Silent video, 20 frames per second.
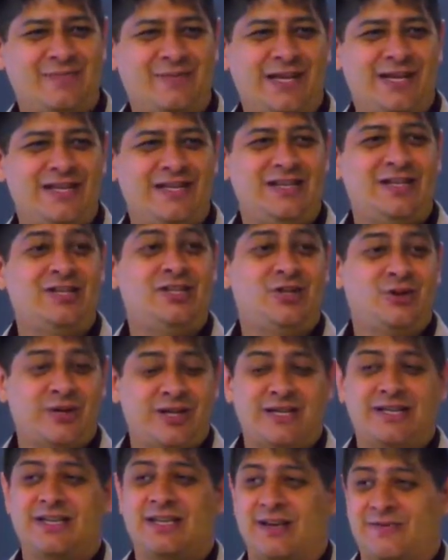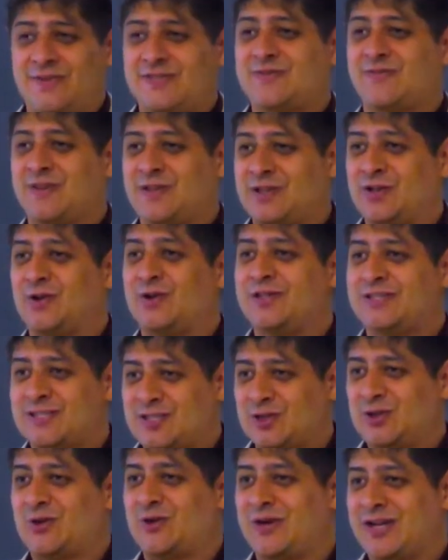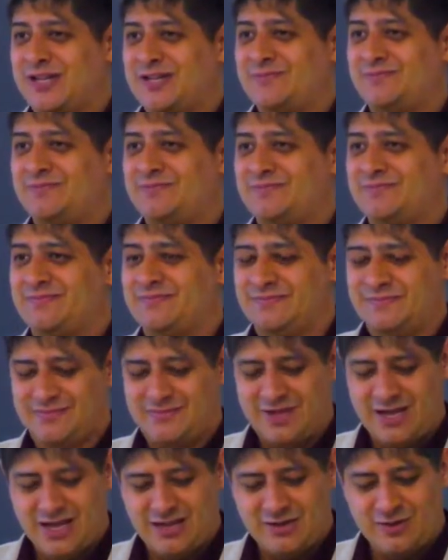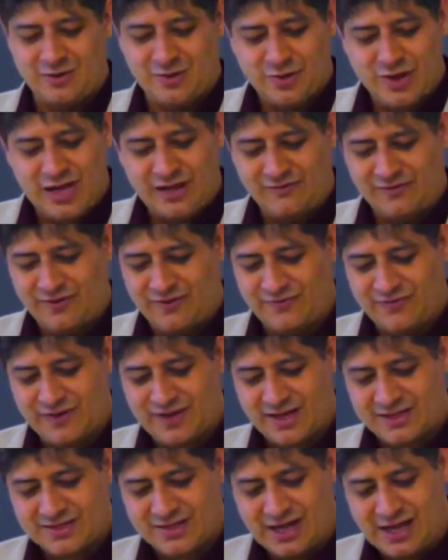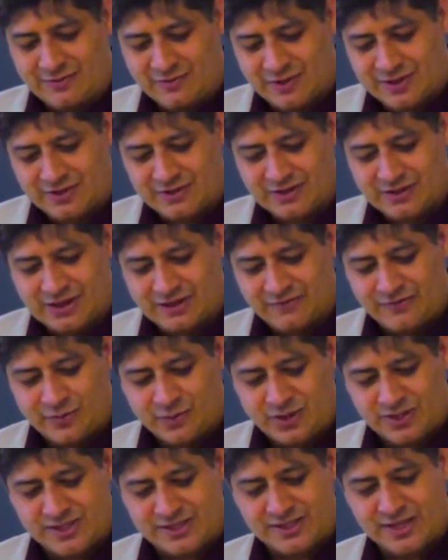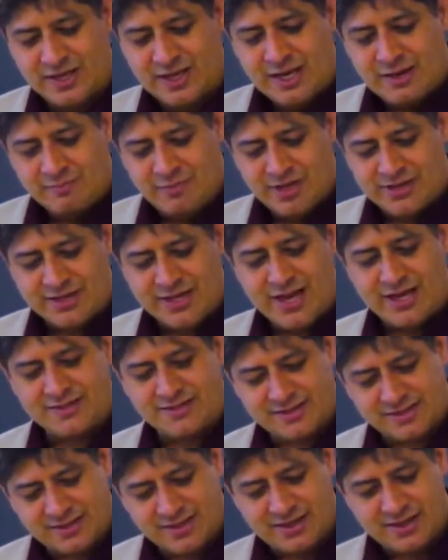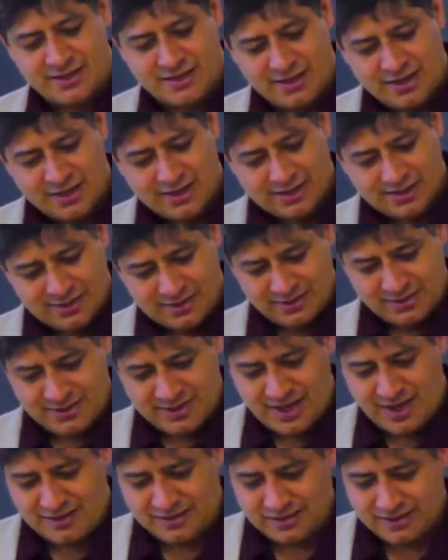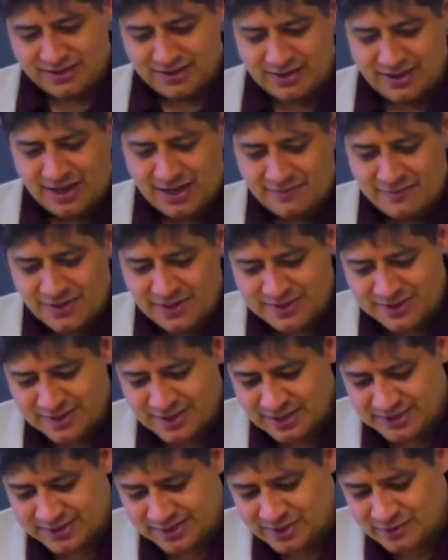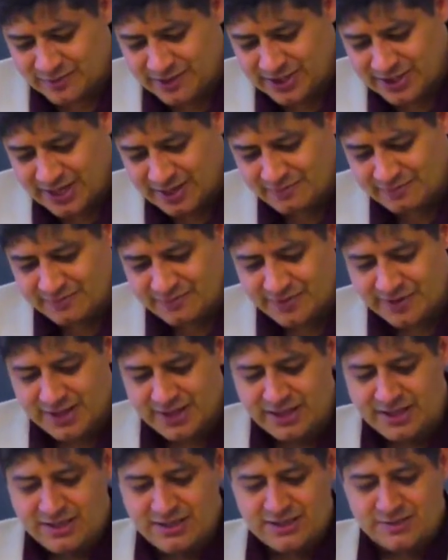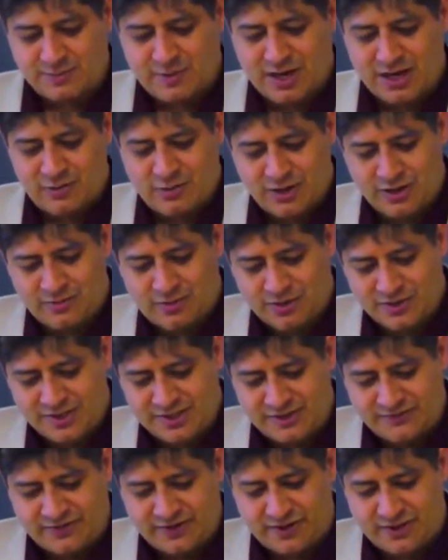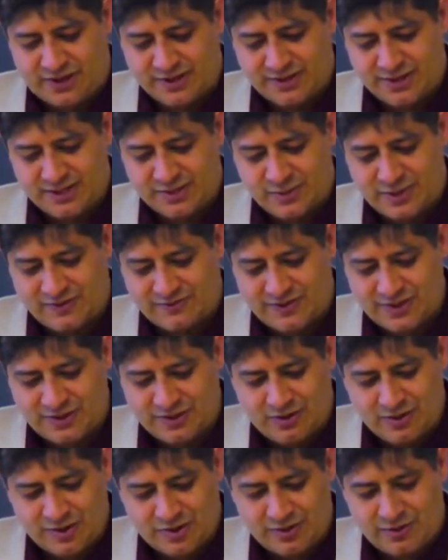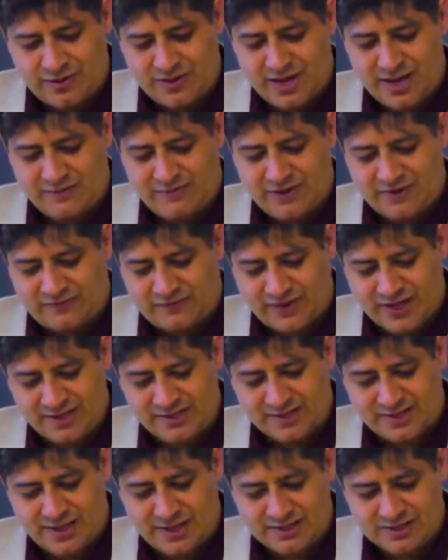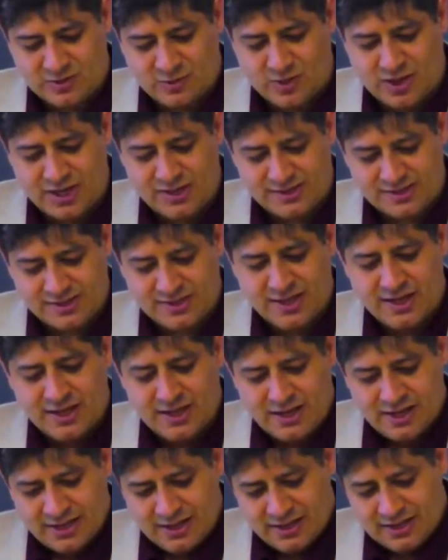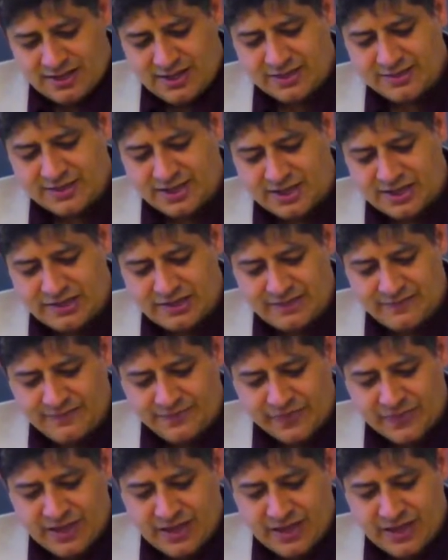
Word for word: I mean, you do it if it's for the Lord's glory. And you're thankful for that time with your loved ones. But that's death, I'm assuming, I'm thinking, is probably one of the most difficult things we have to go through. And having to face that twice, that's hard.